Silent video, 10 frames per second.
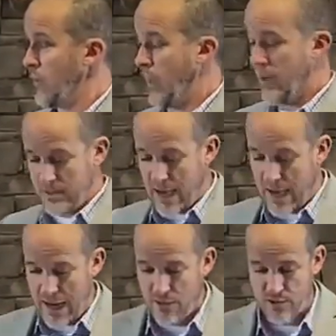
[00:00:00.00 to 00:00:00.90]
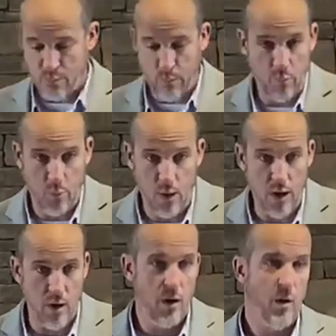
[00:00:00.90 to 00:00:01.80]
That is not how this
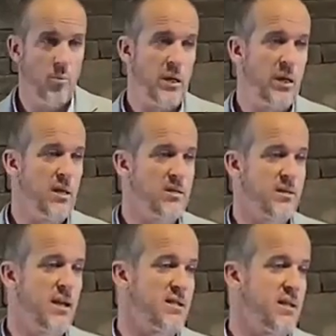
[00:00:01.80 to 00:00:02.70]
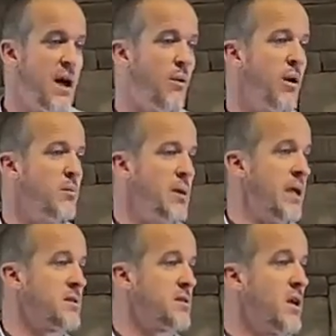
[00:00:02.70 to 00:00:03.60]
prayer begins. That is not what it
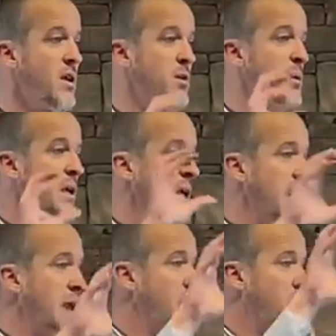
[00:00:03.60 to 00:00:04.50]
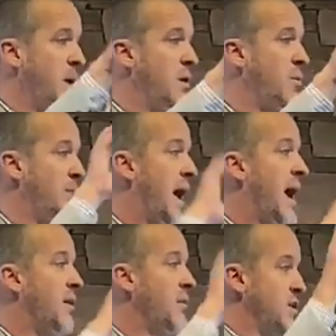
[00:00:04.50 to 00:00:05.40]
means to begin a prayer with
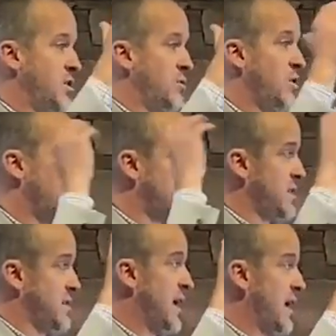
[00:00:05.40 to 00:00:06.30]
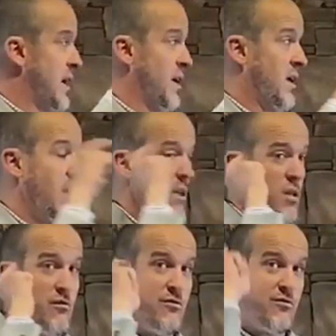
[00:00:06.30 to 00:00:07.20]
adoration, which is to say,
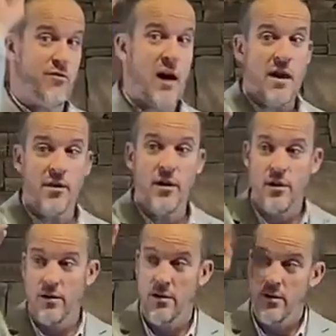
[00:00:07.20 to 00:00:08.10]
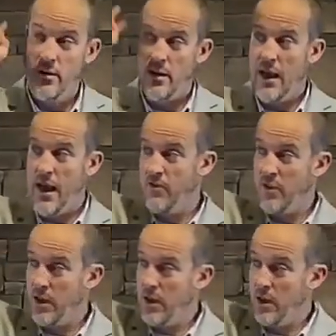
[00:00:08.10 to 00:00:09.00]
Father,
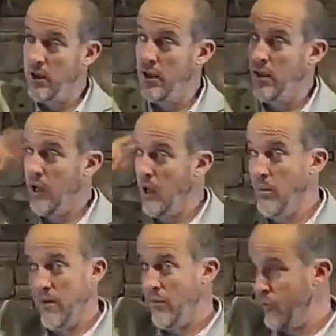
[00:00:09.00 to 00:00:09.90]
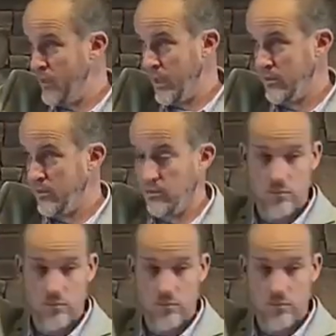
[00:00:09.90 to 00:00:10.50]
heaven above all things.